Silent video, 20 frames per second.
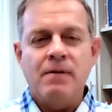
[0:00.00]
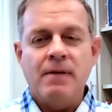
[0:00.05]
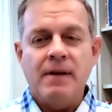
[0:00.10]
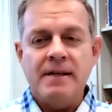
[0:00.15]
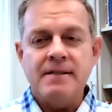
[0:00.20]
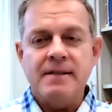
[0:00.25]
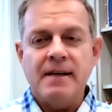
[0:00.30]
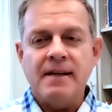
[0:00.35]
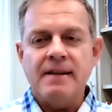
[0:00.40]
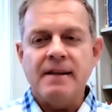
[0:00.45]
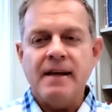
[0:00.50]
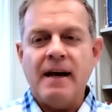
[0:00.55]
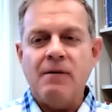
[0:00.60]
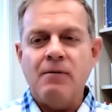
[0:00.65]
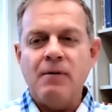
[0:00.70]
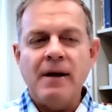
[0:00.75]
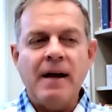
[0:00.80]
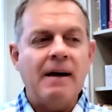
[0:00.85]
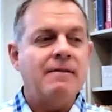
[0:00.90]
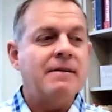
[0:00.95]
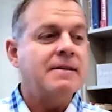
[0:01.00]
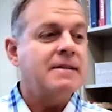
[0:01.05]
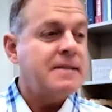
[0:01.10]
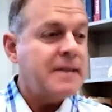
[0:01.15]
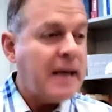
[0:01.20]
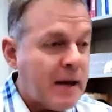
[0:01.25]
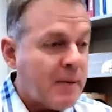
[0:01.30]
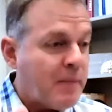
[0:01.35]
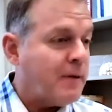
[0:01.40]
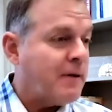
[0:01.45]
things like that. We have a
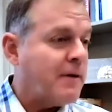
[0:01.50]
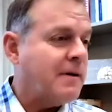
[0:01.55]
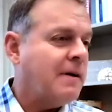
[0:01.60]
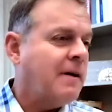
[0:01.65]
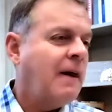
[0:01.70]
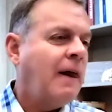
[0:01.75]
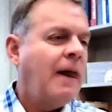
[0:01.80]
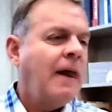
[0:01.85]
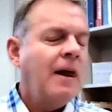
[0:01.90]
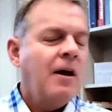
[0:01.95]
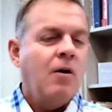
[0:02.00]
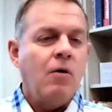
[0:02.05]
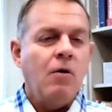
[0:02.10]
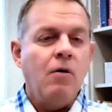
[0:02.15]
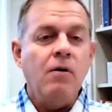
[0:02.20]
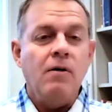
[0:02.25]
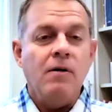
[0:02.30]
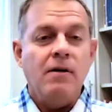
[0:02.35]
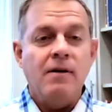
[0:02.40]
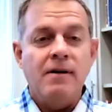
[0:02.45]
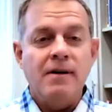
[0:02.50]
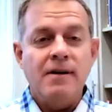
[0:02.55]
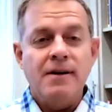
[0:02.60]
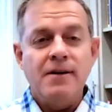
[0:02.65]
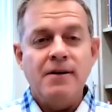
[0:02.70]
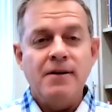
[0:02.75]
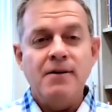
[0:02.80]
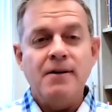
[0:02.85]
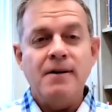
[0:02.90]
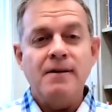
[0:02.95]
stapler, or
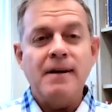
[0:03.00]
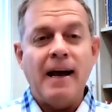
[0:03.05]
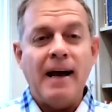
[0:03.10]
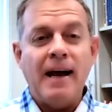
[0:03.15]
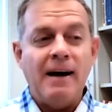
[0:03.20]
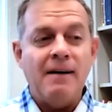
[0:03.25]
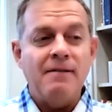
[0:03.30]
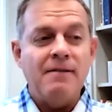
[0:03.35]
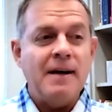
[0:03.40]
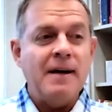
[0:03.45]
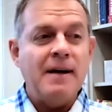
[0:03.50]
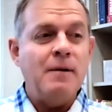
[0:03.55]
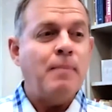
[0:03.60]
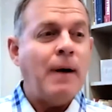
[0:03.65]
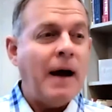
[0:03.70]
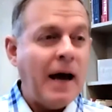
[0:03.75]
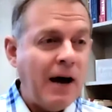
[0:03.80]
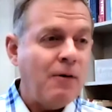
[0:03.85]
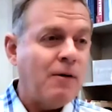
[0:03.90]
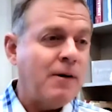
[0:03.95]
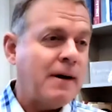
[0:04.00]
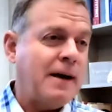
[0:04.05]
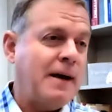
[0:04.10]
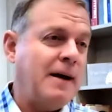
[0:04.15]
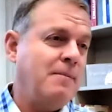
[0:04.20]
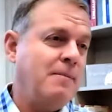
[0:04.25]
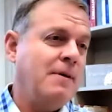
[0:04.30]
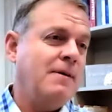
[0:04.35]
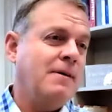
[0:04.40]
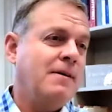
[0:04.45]
you can have a power
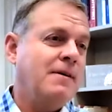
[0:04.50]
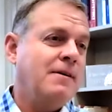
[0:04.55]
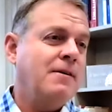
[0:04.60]
hammer.